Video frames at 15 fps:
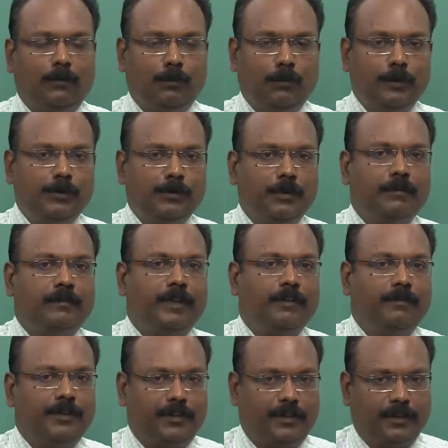who is your
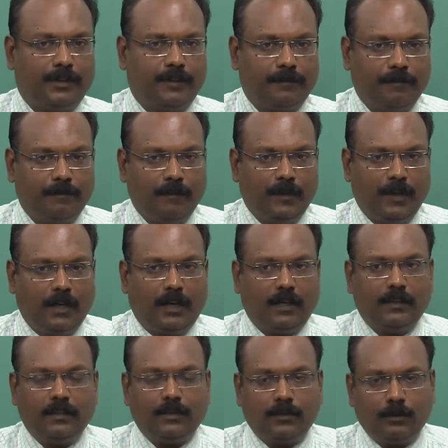well-wisher,
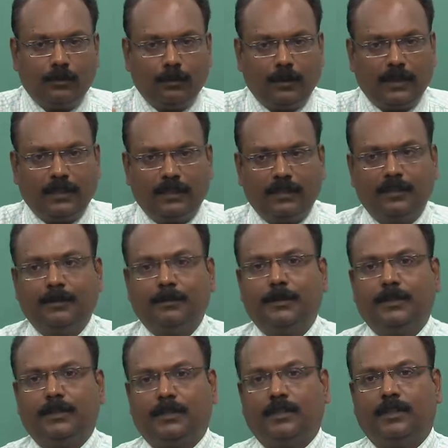and just look at that
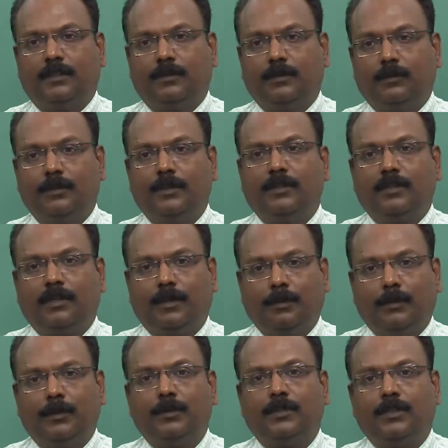person who is
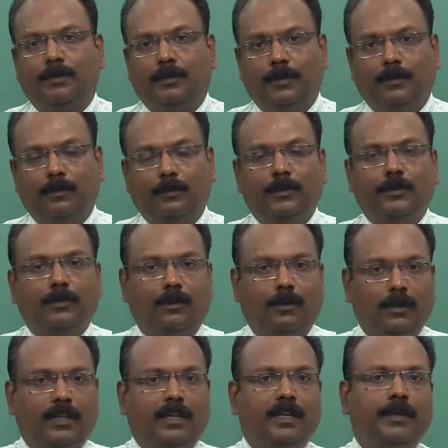approachable, who is
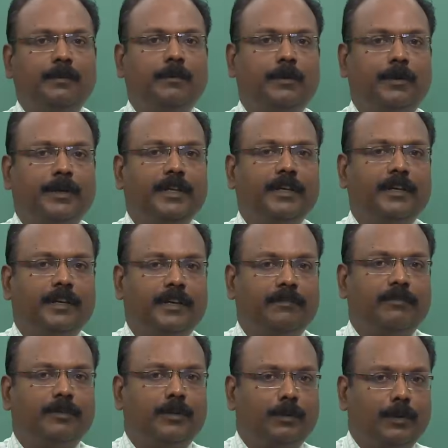all the time nodding head
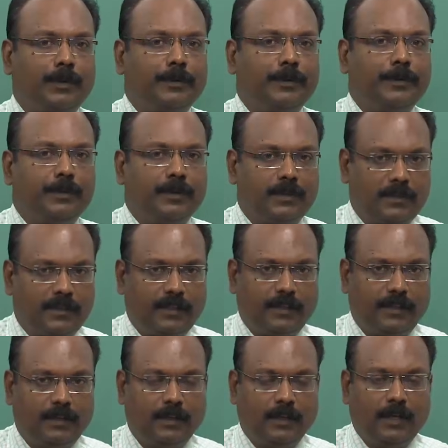for whatever you are
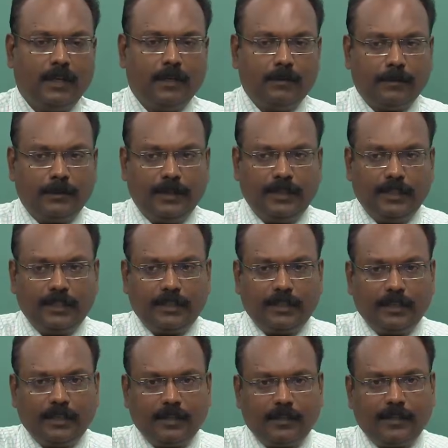saying. So
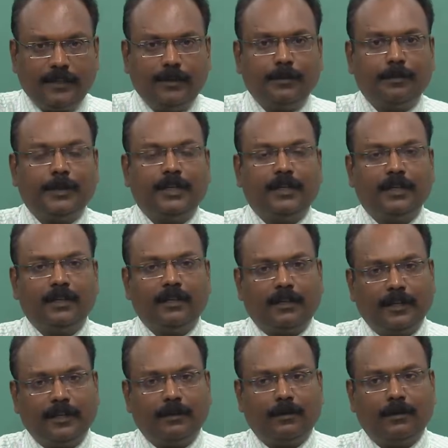initially try to maintain
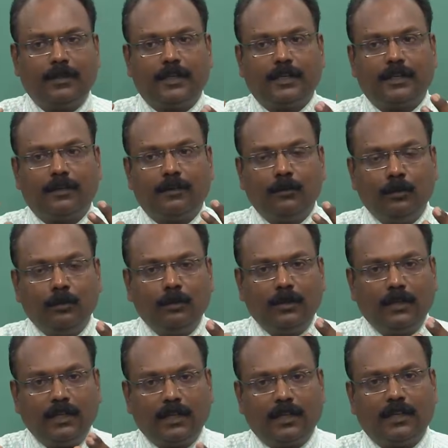eye contact,
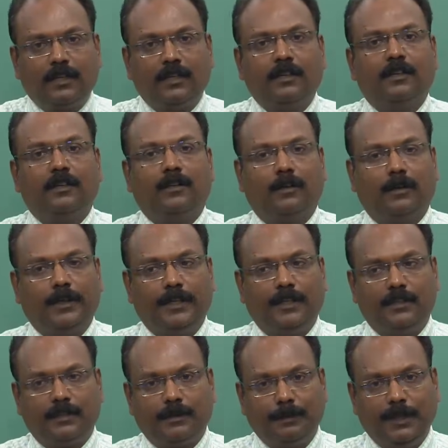look at the
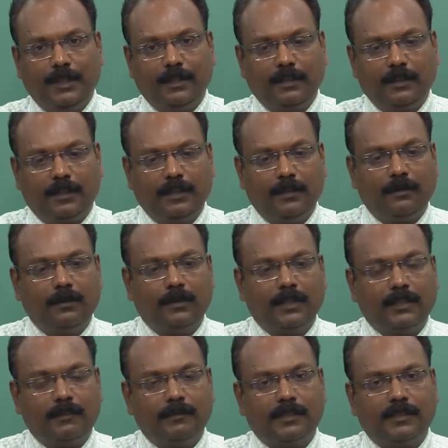audience, maintain eye
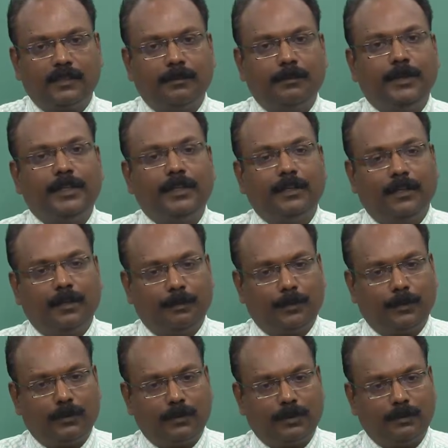contact with somebody
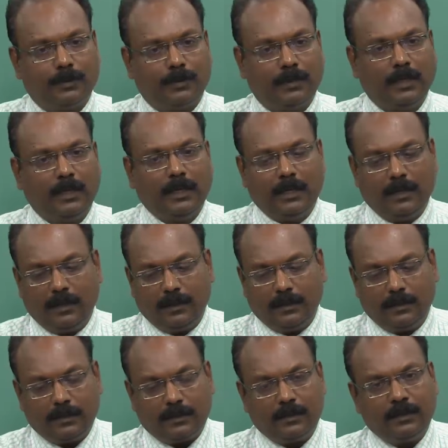approachable.
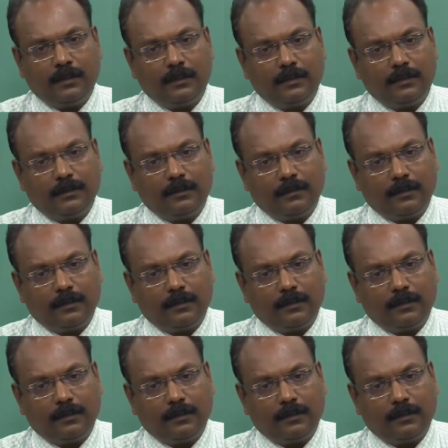This is the